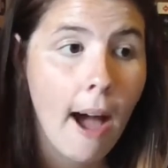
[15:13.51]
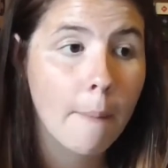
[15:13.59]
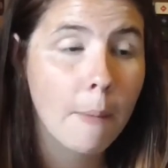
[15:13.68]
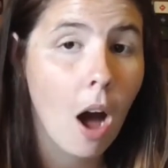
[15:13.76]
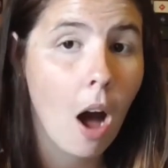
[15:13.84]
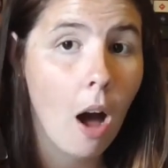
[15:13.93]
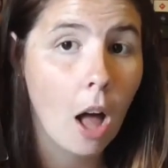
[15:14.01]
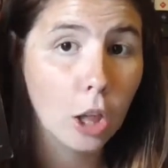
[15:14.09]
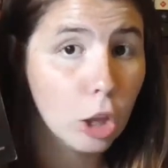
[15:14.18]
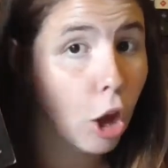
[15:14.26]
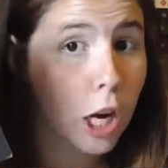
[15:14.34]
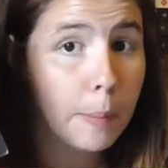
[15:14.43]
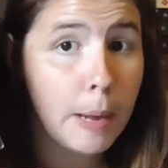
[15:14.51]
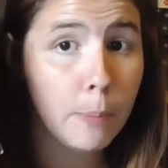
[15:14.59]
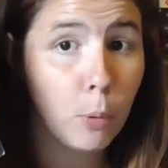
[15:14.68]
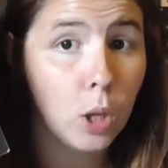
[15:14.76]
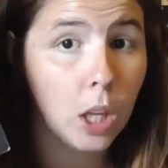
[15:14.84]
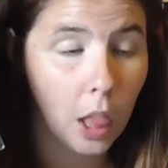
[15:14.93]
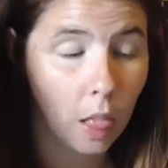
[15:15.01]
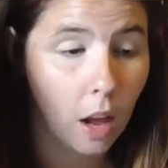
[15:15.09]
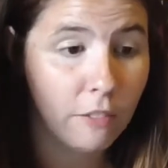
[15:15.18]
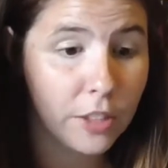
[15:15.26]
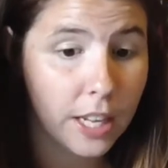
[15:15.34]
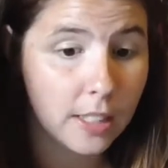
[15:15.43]
A lot of people
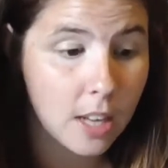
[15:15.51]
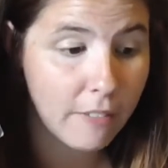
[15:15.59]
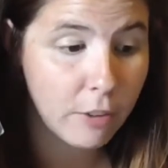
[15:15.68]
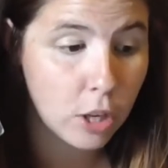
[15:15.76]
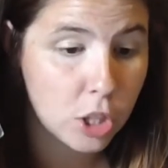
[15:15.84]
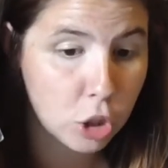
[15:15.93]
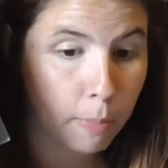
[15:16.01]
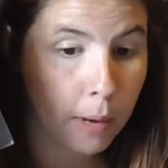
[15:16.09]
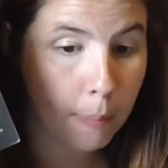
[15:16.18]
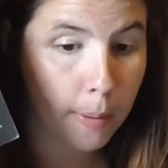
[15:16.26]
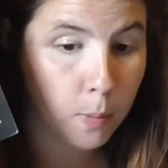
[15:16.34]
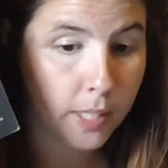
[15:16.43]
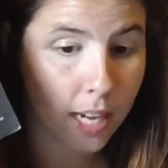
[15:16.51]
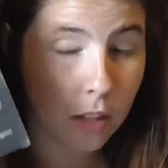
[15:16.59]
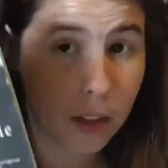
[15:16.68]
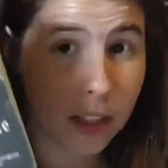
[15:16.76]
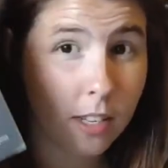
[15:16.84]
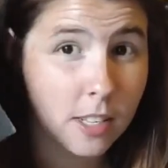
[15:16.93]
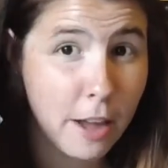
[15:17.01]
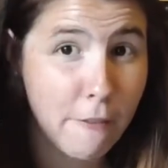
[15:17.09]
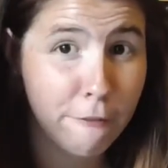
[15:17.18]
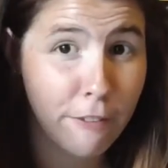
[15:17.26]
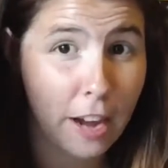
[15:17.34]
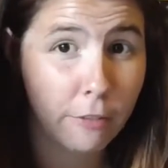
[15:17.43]
love this. I've heard so many people say that this is their
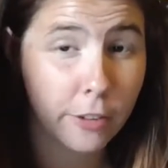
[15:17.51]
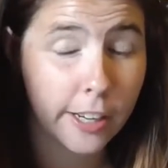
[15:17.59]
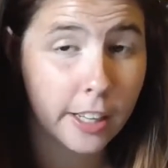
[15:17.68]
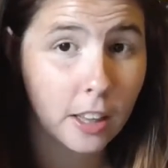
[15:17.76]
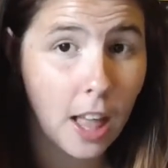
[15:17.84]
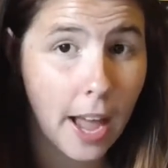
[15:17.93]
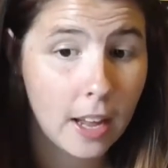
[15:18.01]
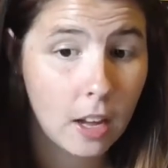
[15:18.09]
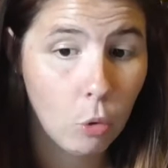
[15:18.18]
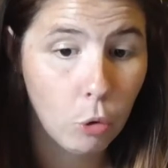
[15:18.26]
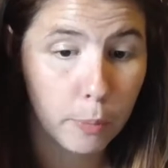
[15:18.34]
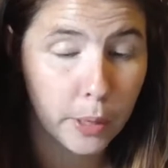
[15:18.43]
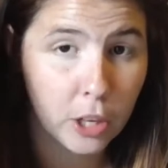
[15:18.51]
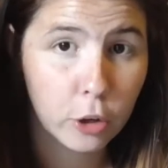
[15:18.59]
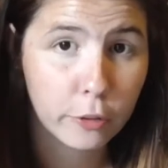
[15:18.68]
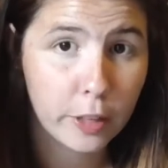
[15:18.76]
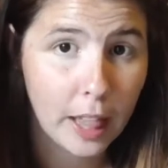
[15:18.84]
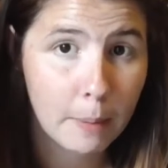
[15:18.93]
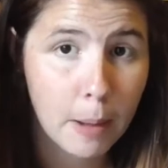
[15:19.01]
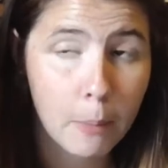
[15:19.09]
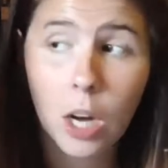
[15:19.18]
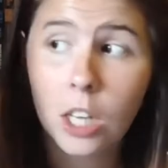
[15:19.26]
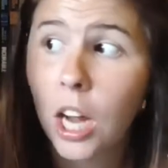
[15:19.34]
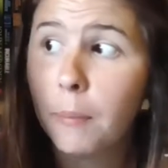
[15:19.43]
favorite like autobiography, like
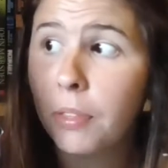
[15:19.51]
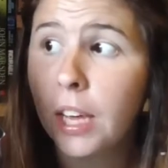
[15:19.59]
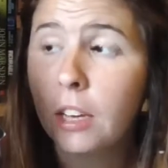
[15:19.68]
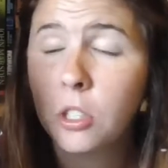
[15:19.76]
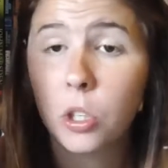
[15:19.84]
memoir type thing.